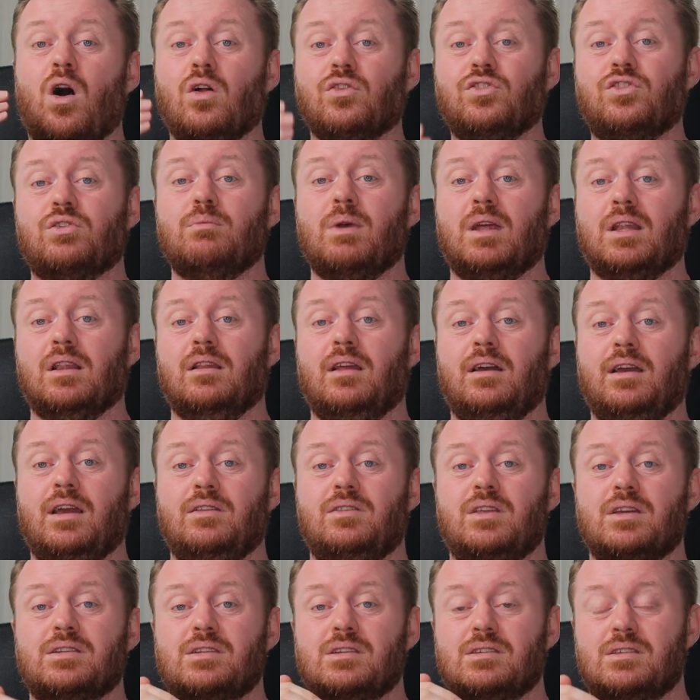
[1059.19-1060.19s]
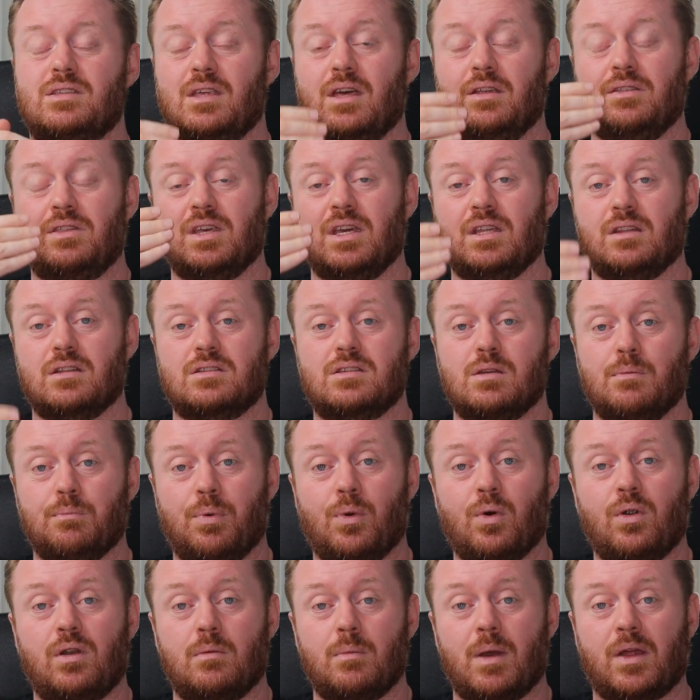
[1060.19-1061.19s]
Ultimately, this is the thing that's
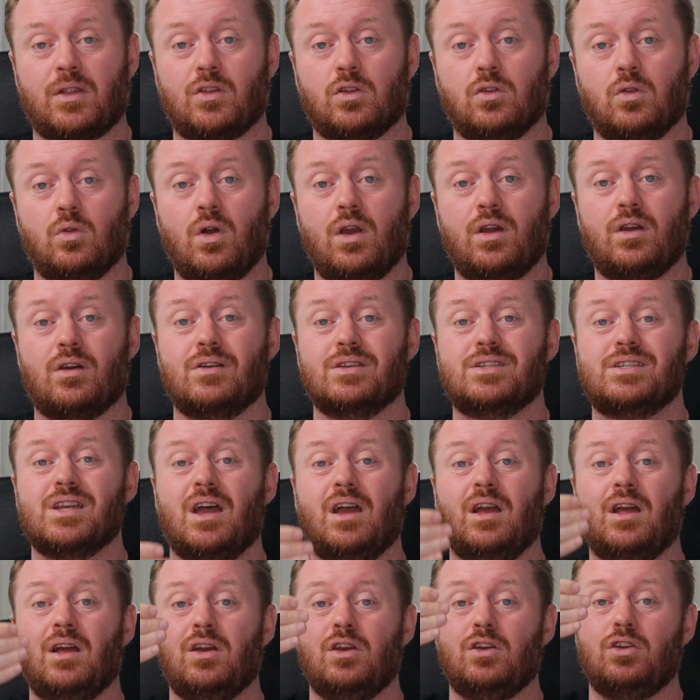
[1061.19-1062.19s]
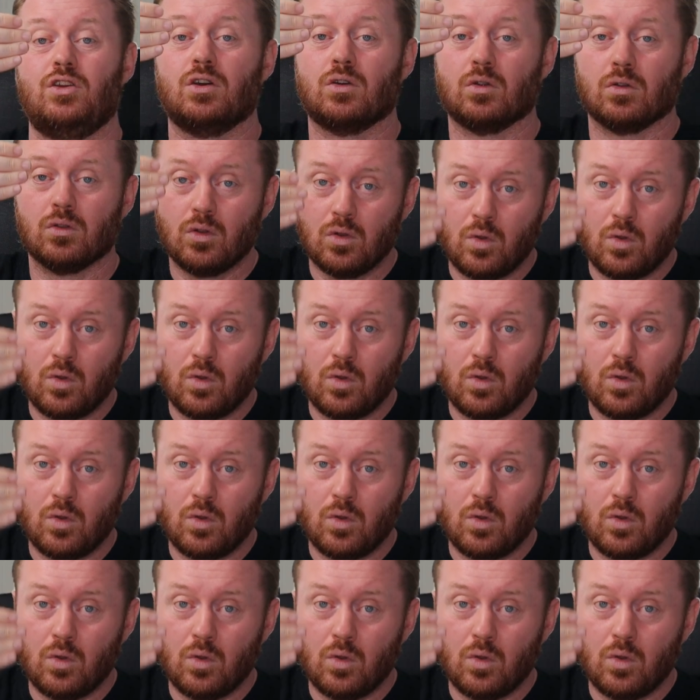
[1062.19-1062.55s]
important about the lawyer is your